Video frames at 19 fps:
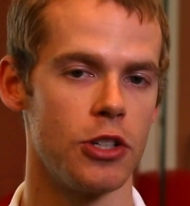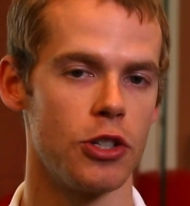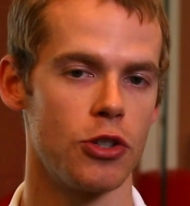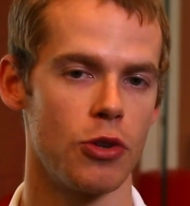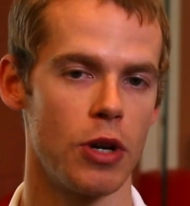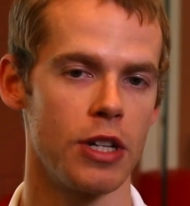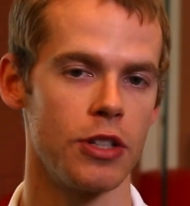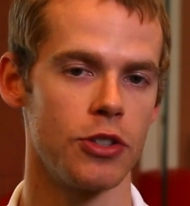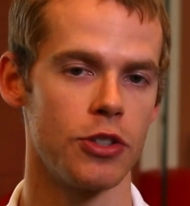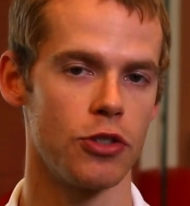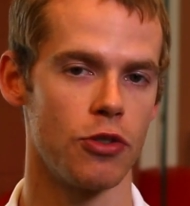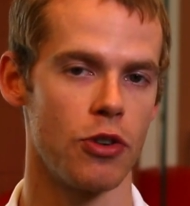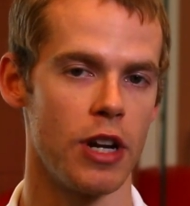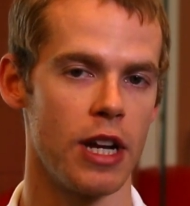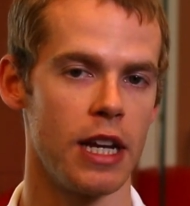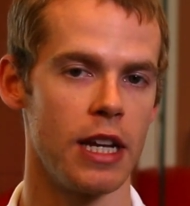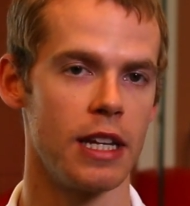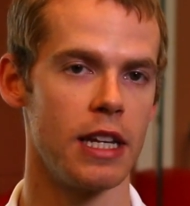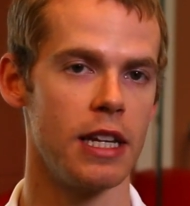stress
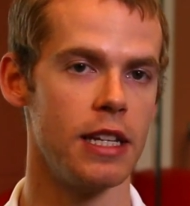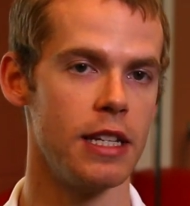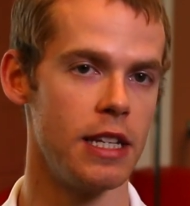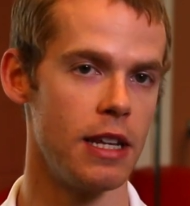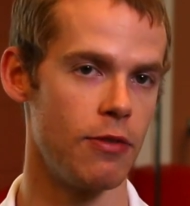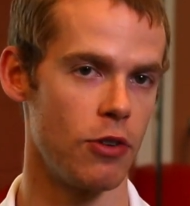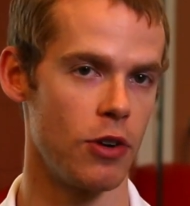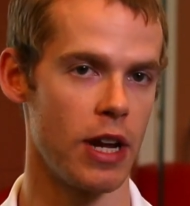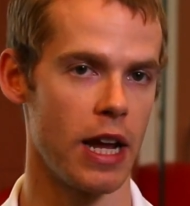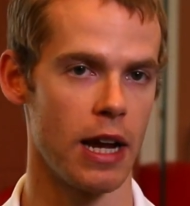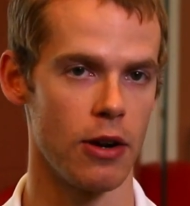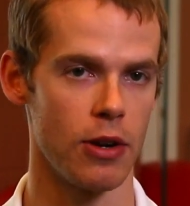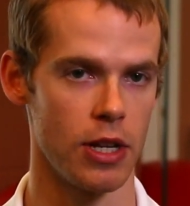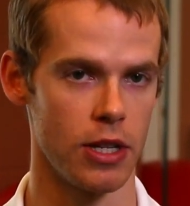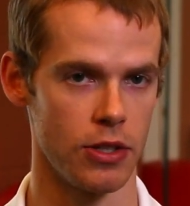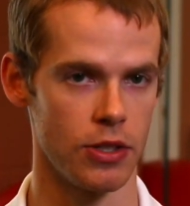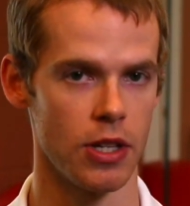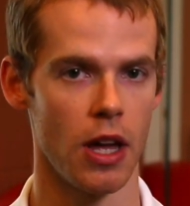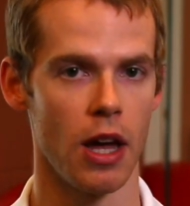strain in different
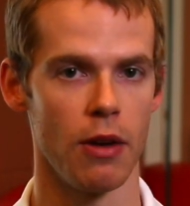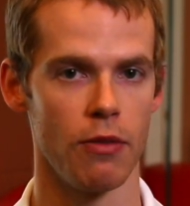areas